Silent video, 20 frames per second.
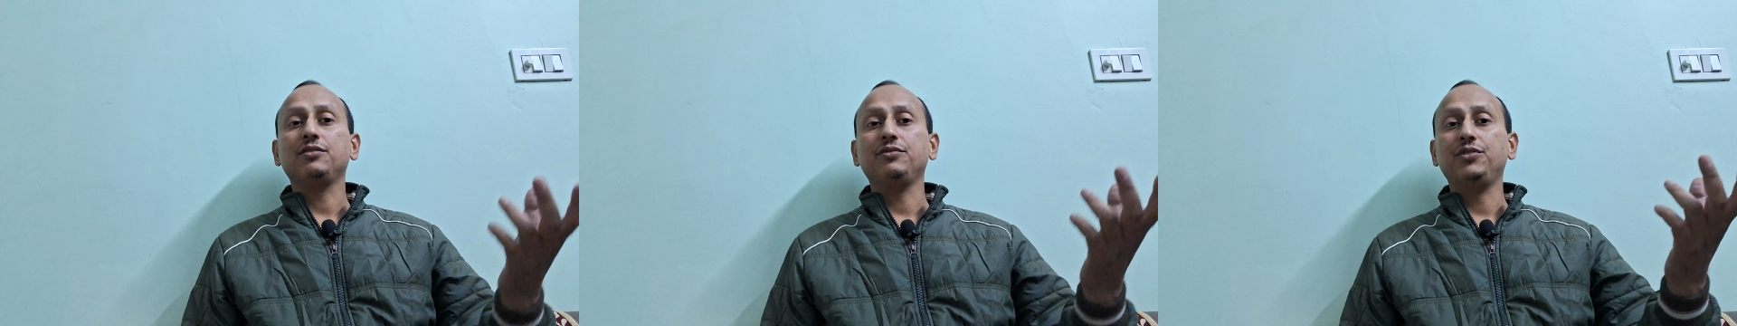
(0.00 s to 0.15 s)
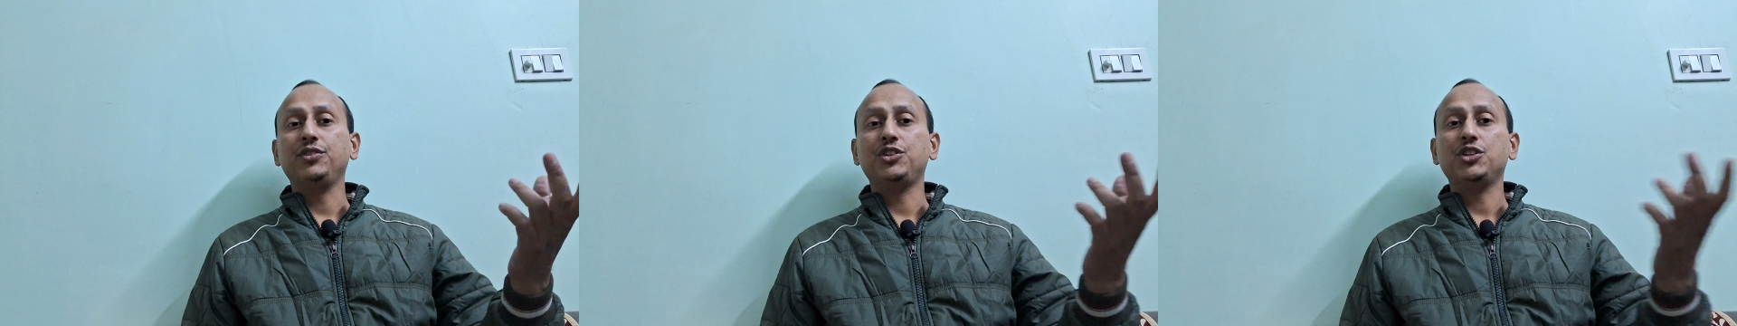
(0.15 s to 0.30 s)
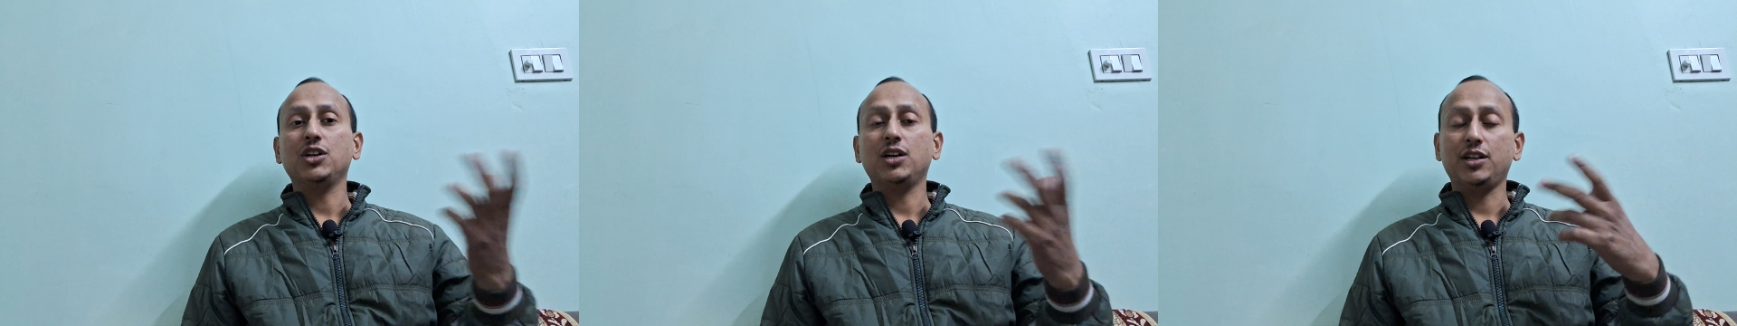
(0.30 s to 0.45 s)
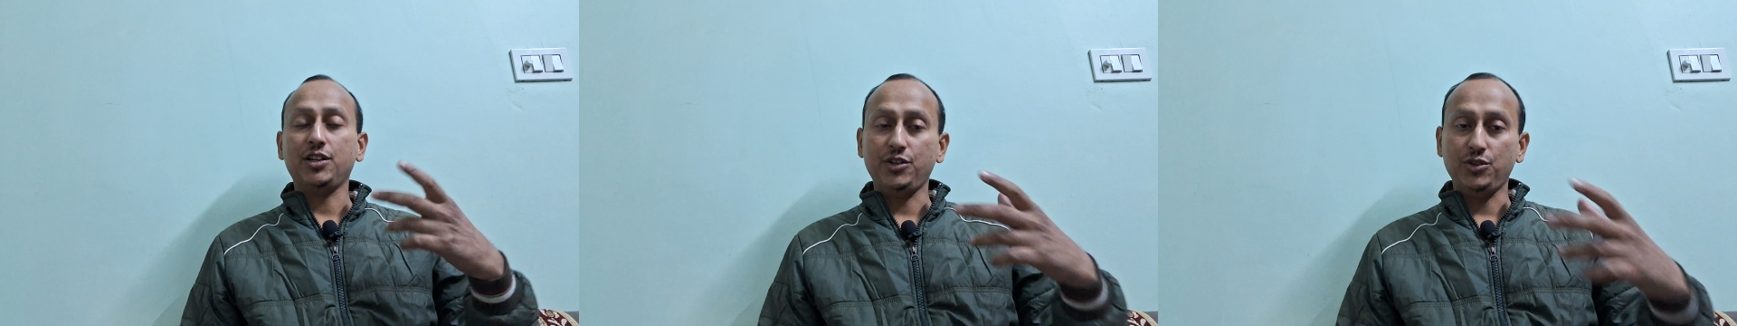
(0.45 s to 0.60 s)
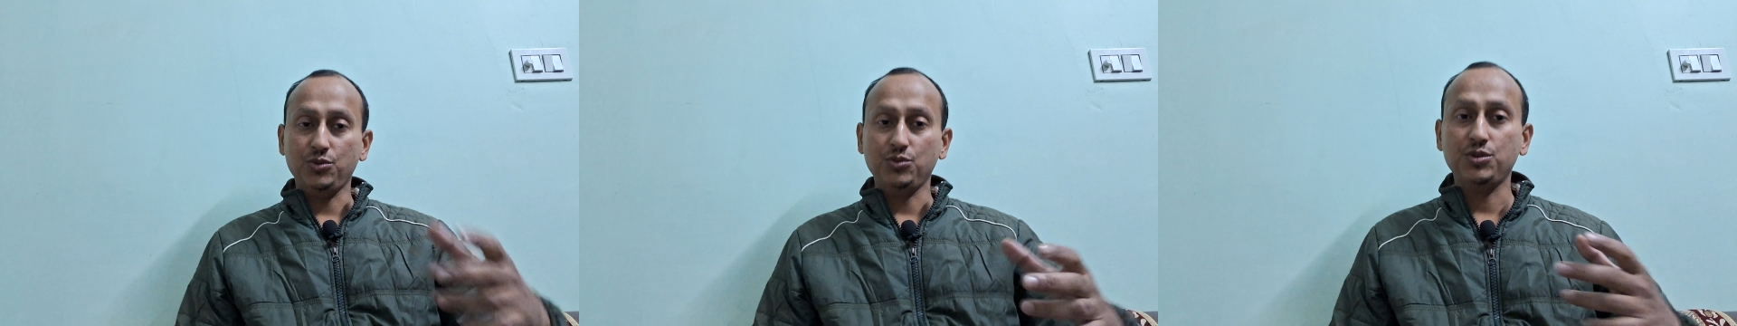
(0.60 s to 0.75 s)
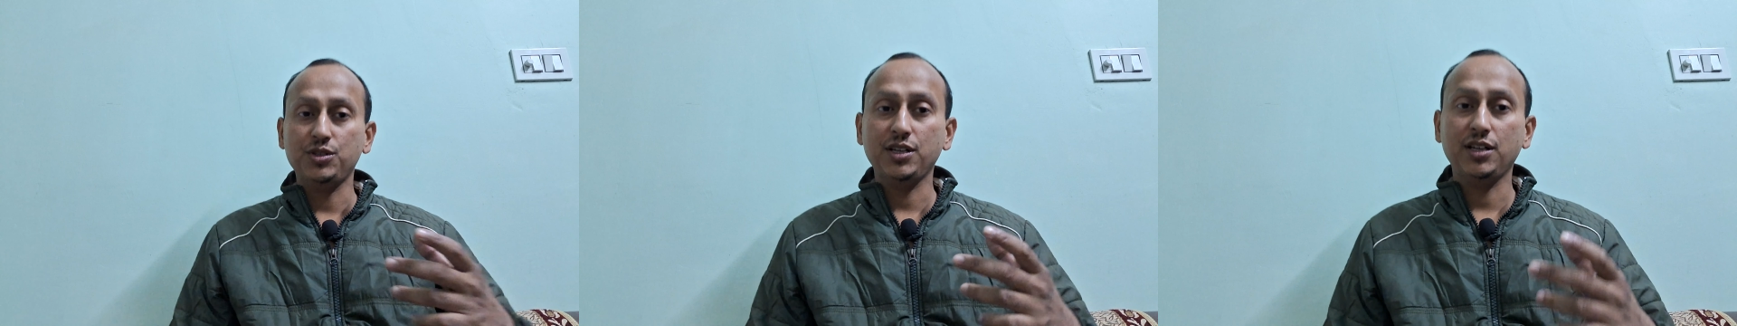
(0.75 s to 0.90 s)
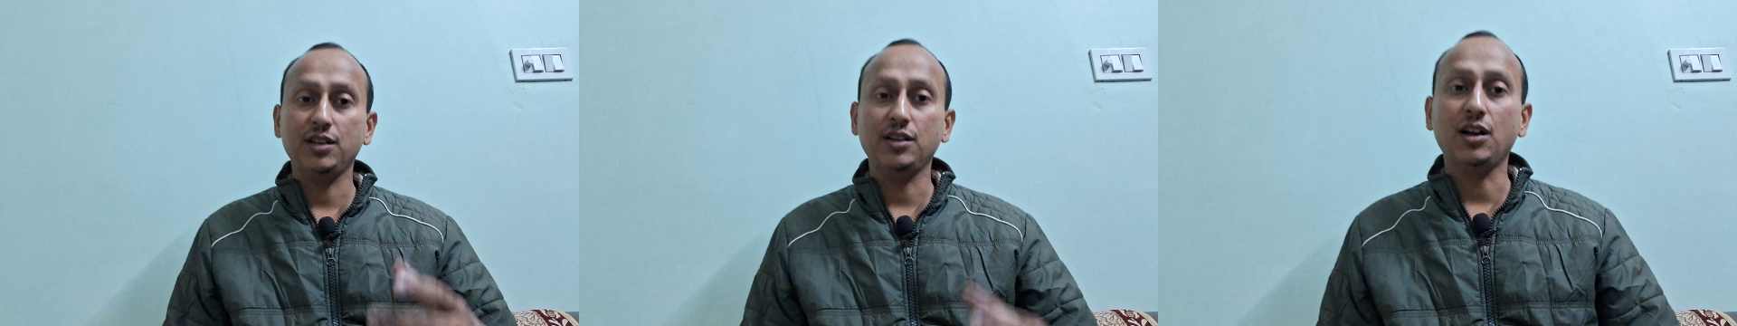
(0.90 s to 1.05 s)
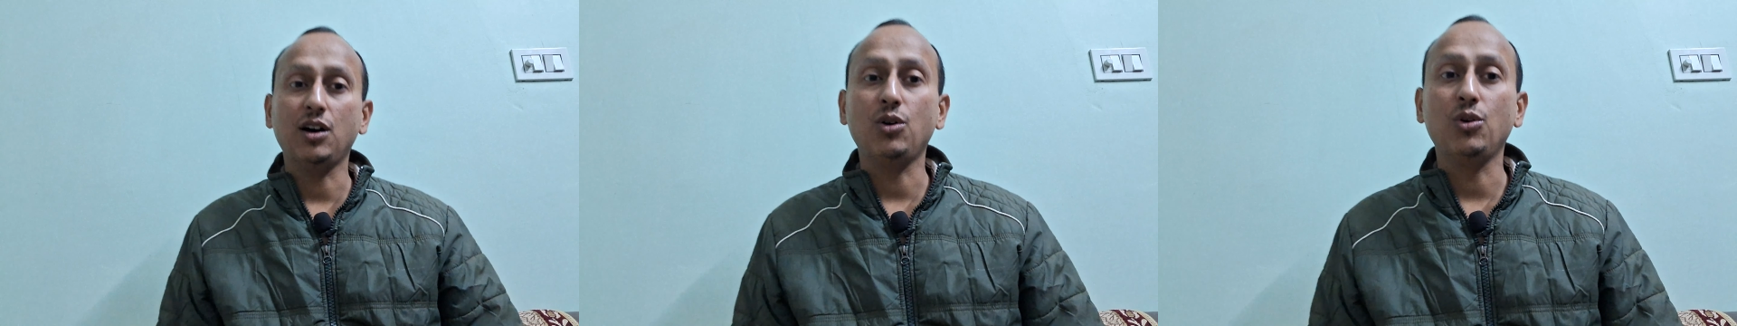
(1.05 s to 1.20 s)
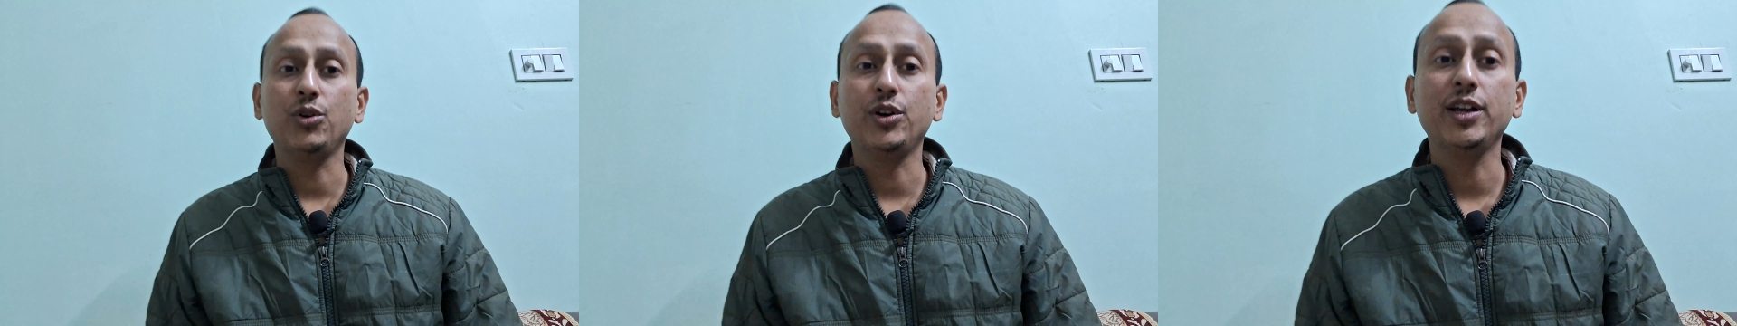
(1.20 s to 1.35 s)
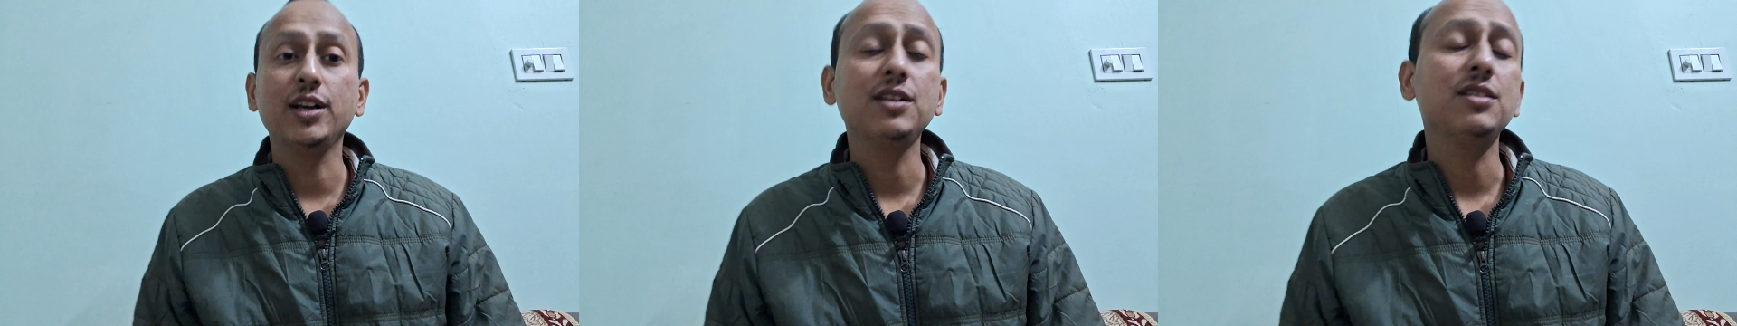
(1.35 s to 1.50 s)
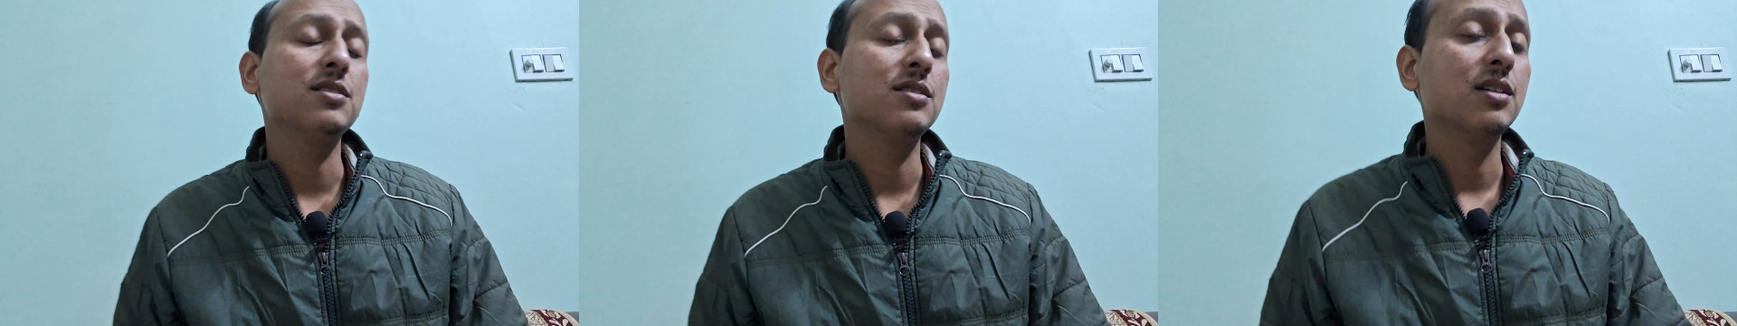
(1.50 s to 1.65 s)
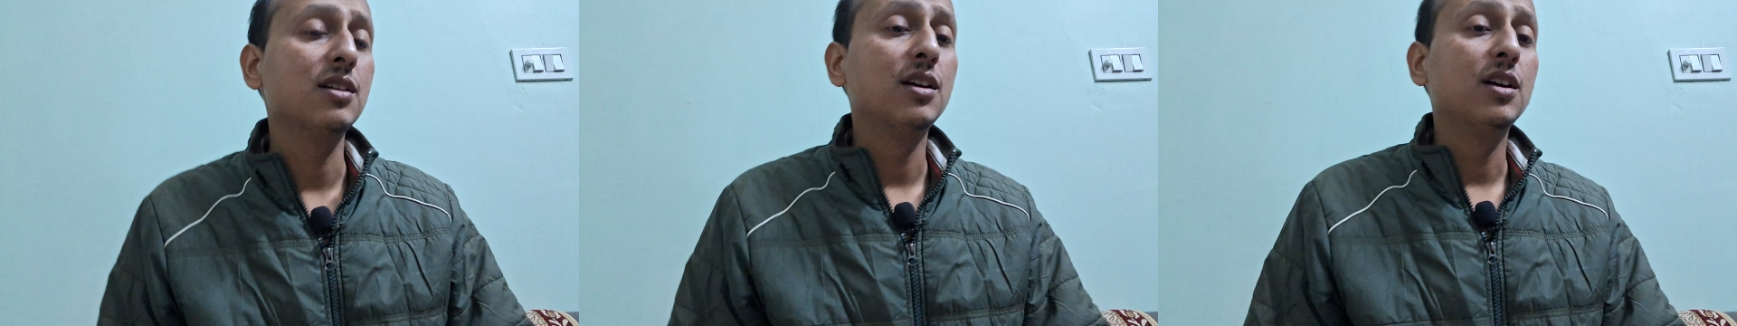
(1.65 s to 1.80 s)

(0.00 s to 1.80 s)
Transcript: which are using nowadays.